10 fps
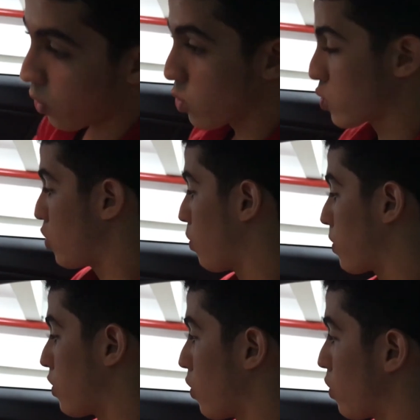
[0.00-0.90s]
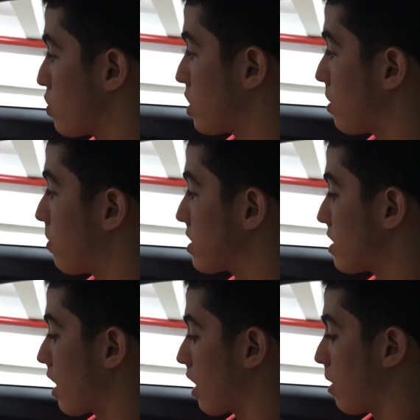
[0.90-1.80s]
Also when you open the door, you'll see the
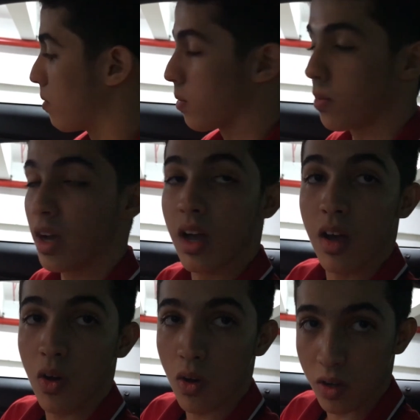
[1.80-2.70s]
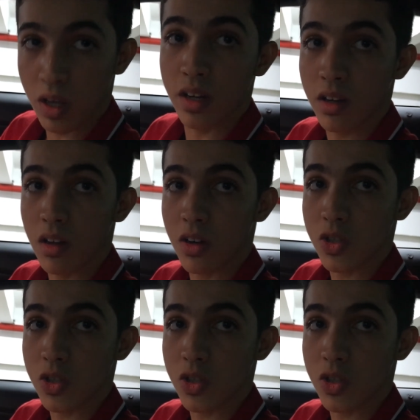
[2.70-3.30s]
Mustang emblem in color